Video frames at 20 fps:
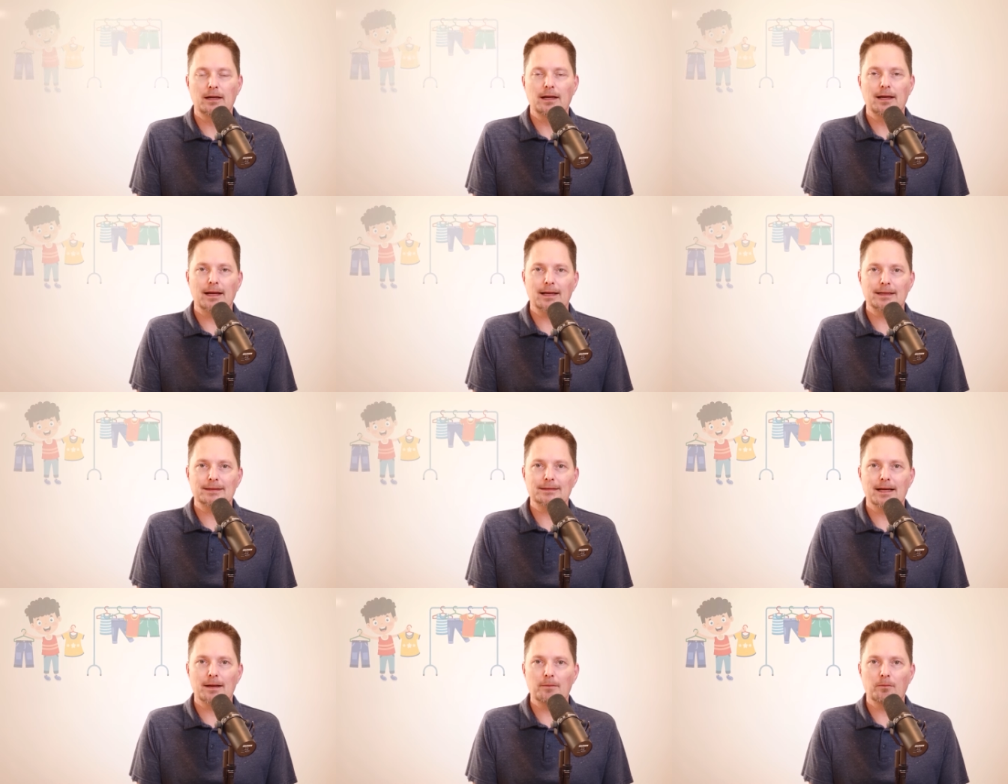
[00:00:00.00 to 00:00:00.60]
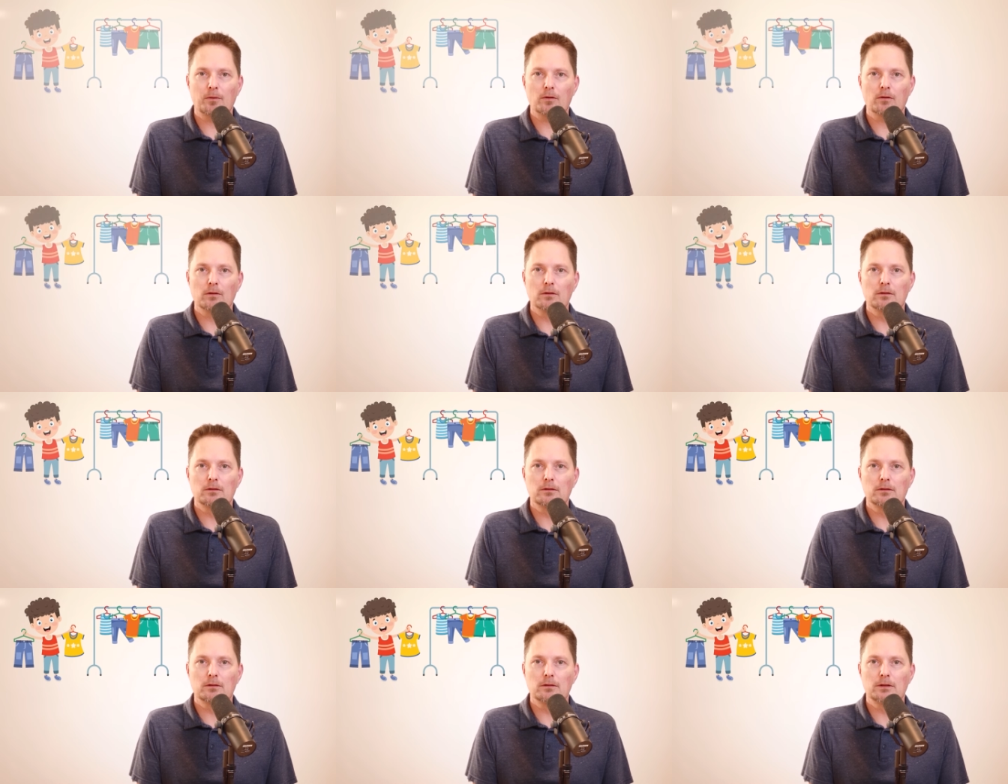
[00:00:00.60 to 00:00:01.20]
Example
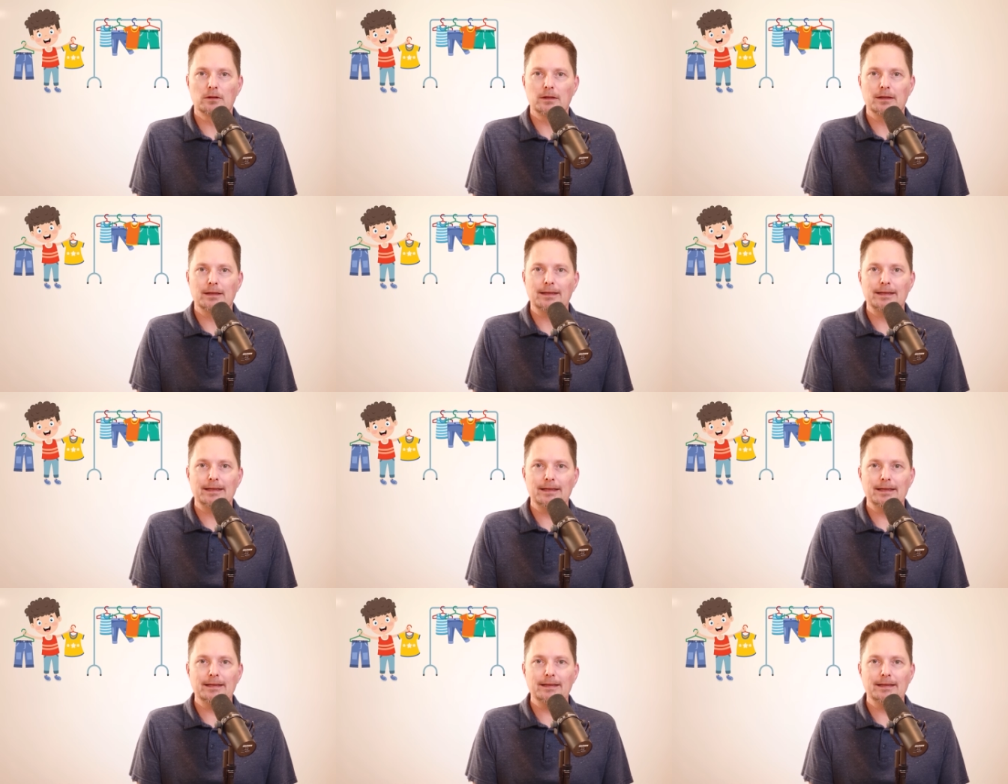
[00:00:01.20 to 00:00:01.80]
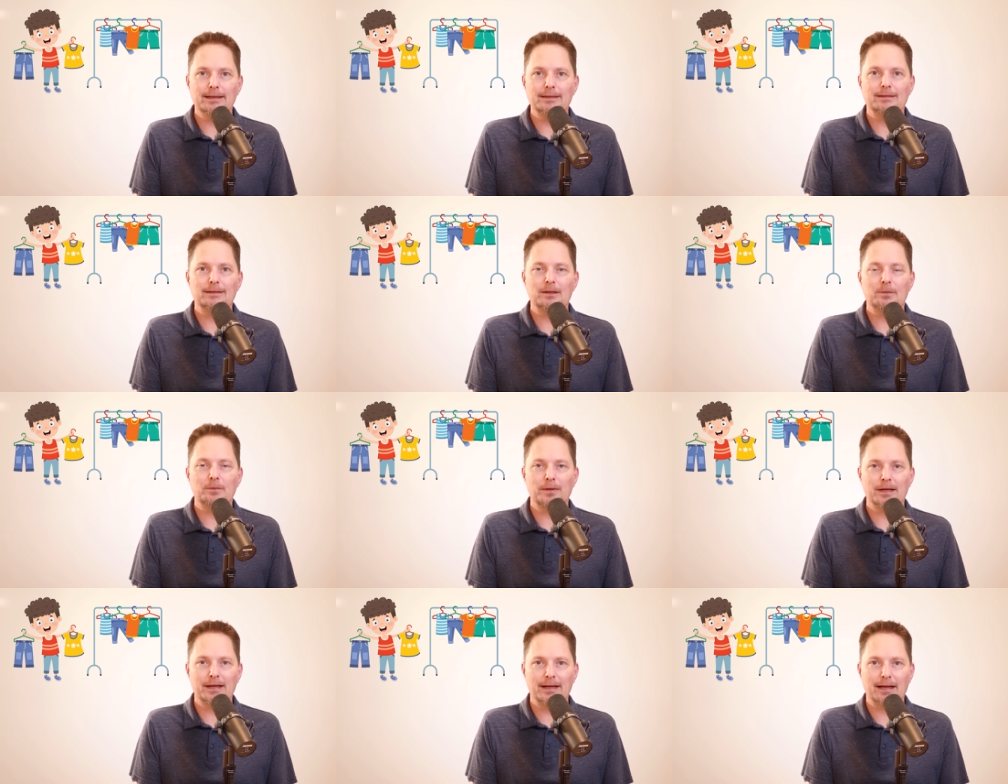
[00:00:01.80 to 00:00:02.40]
He needs to
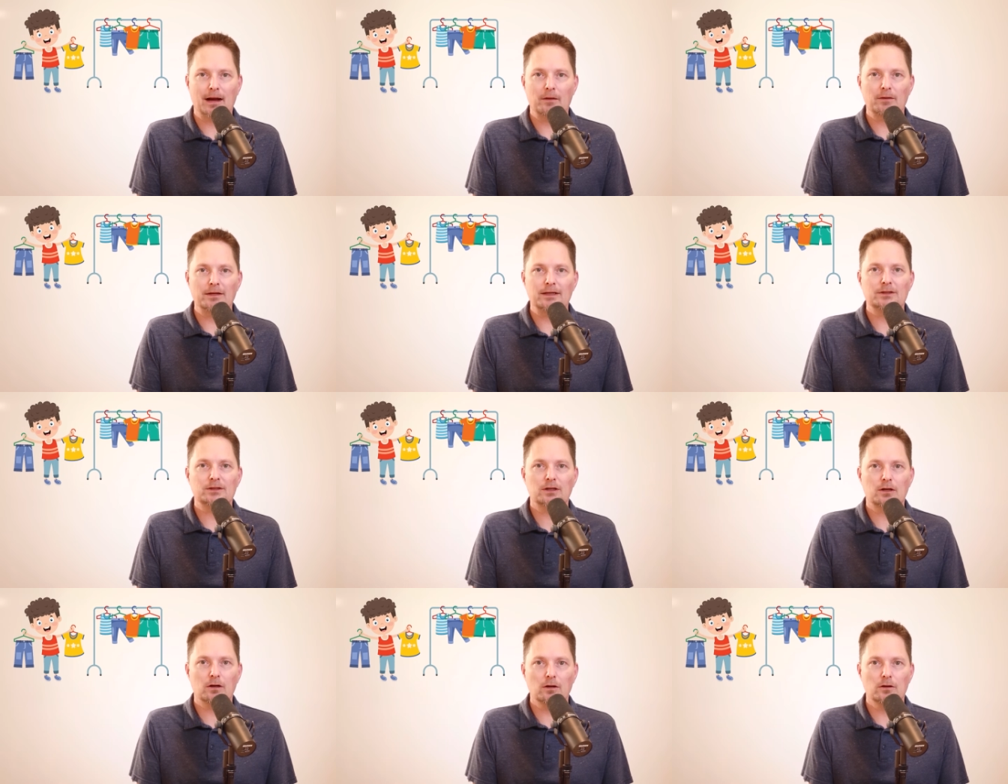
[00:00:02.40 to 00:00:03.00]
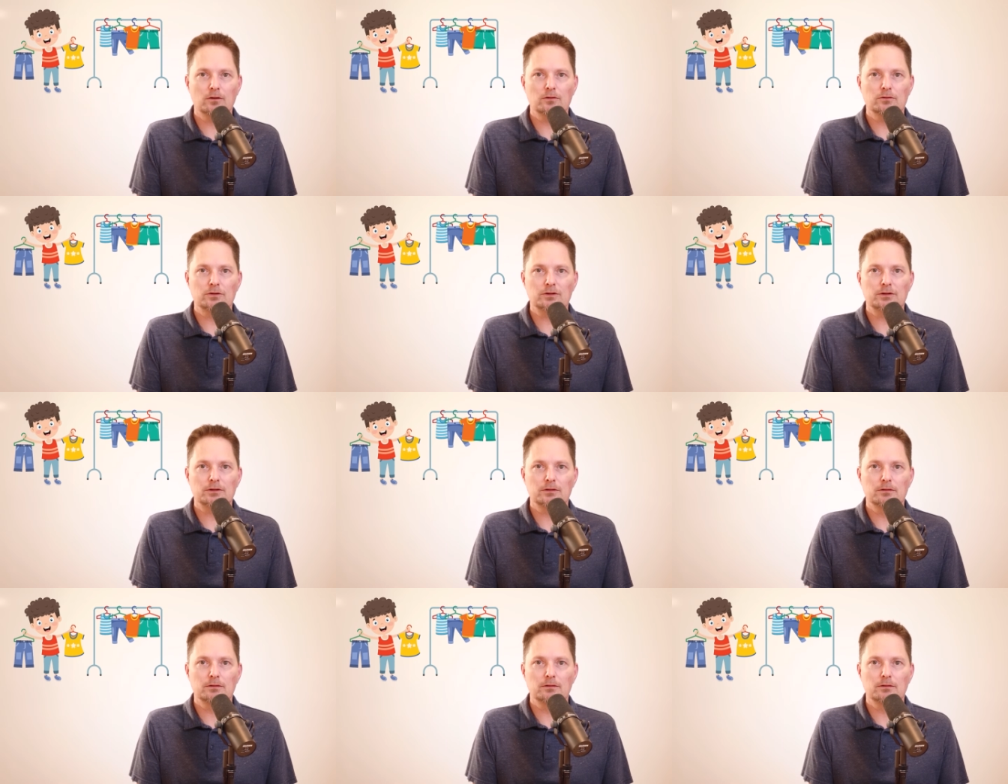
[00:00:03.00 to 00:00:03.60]
pick out his clothes.